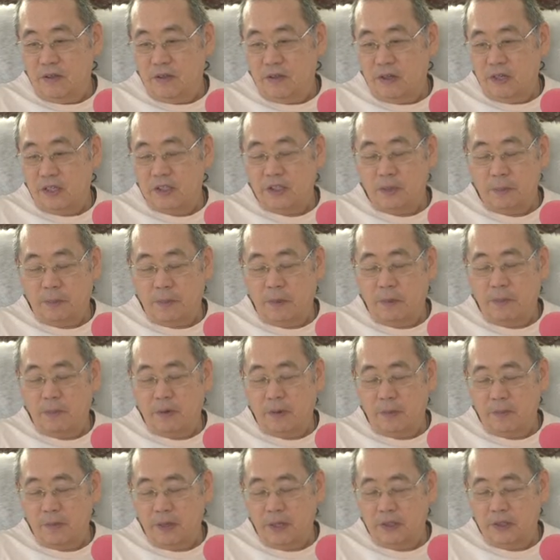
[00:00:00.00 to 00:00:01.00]
as the
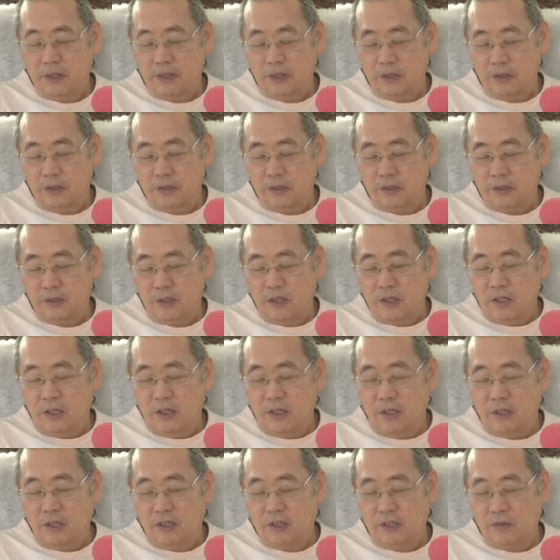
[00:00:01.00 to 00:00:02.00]
purport mentions,
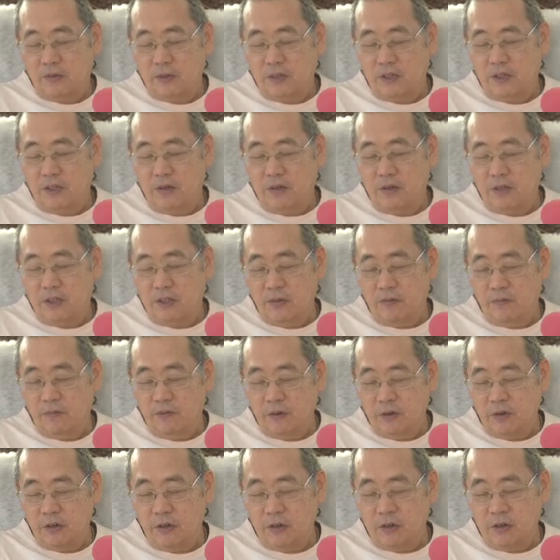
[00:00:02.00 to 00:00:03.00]
it is rather
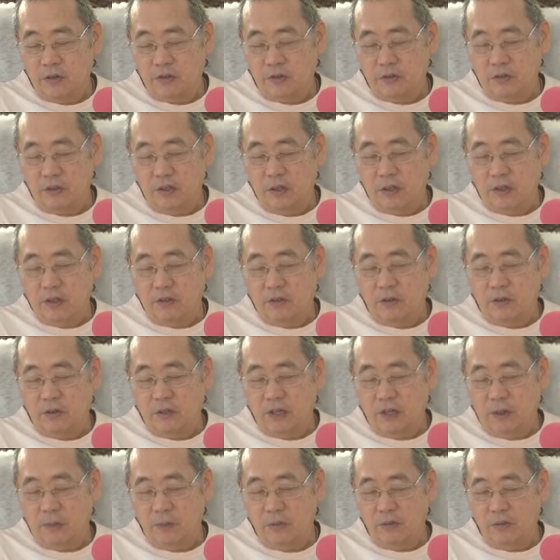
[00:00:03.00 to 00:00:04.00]
difficult to come